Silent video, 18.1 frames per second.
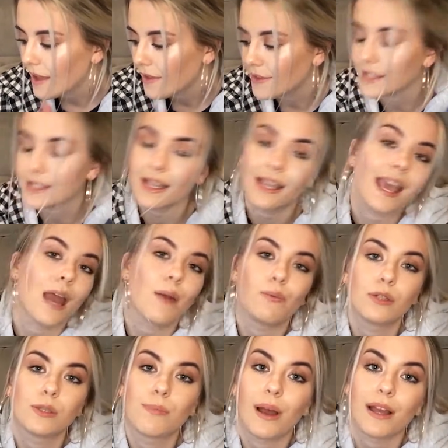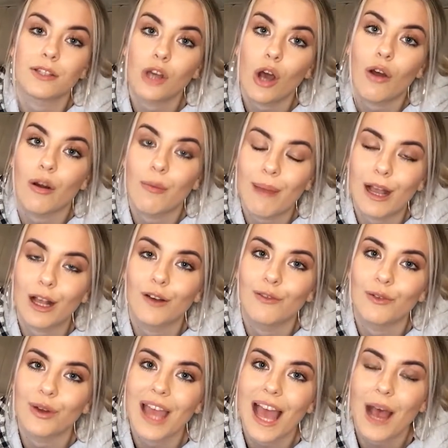This, again, was by Tara
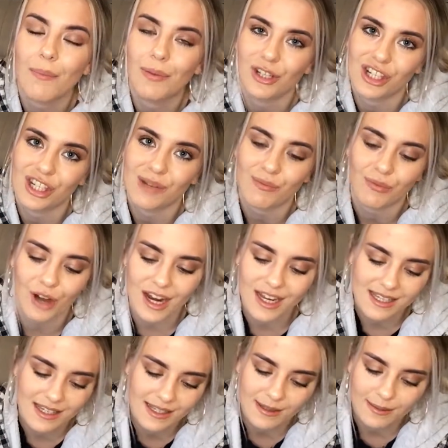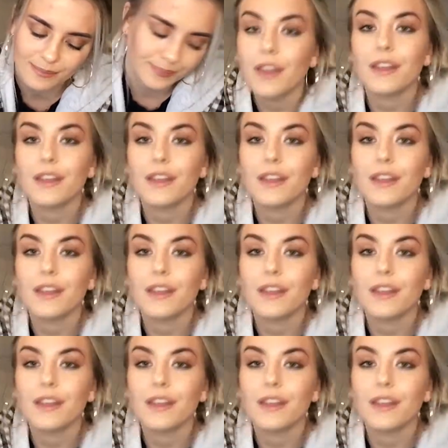McAvoy at Pushkin Press.